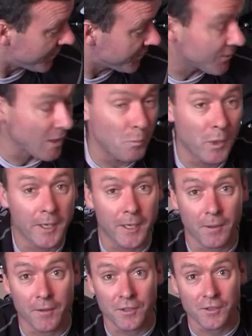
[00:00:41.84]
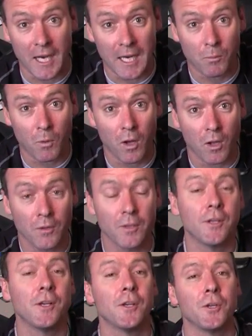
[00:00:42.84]
somewhere here on the sidewall,
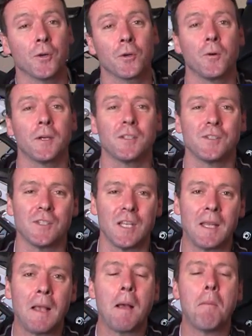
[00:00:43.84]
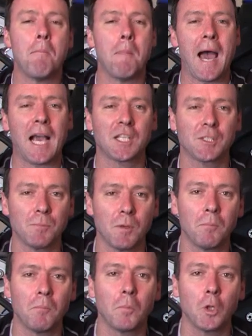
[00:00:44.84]
you're going to see
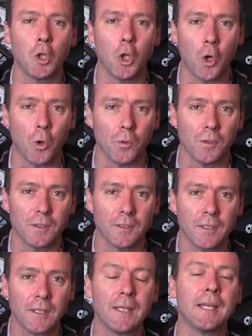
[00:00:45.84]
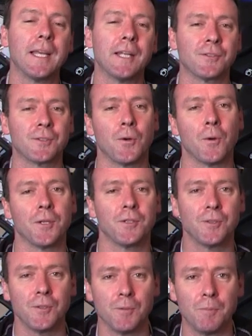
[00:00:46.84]
maximum load. It's going
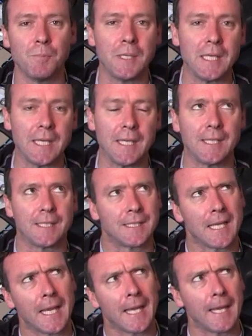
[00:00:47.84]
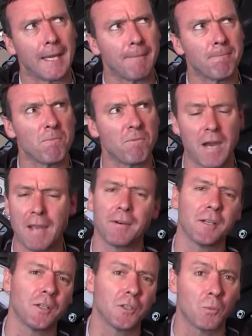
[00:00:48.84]
to be, say,
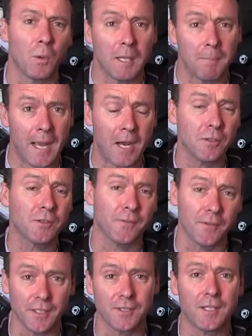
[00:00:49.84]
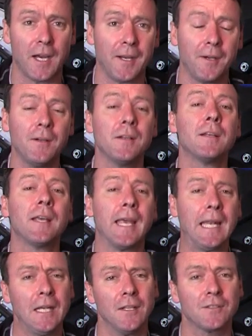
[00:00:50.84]
520 pounds for this tire,
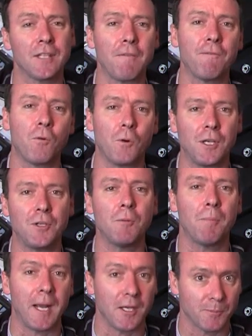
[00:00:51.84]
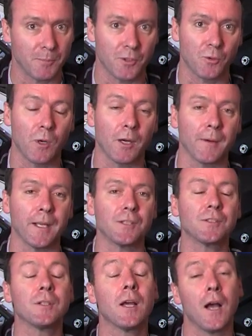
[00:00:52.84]
and it'll say 42 pounds per square
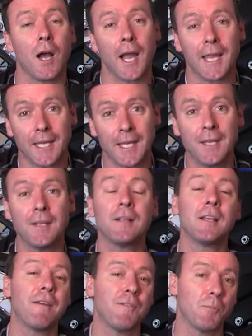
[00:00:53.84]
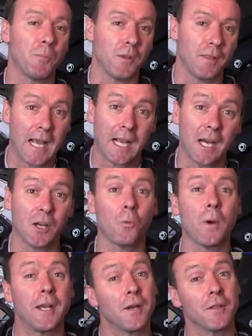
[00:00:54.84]
inch, i.e., if you put that kind
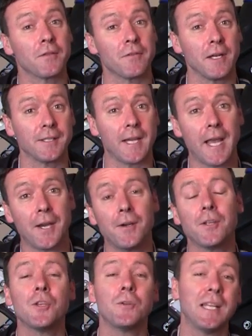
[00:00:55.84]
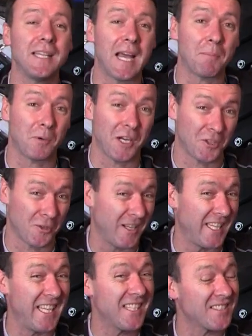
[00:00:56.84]
of weight on the front tire, you need that pressure
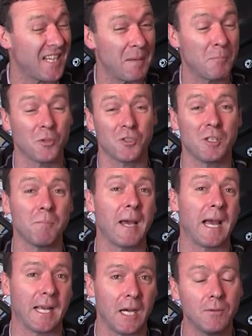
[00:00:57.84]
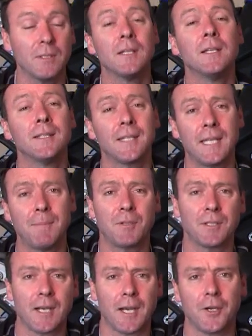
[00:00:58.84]
on the inside pushing back out to keep
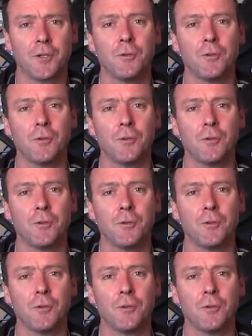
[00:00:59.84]
the tire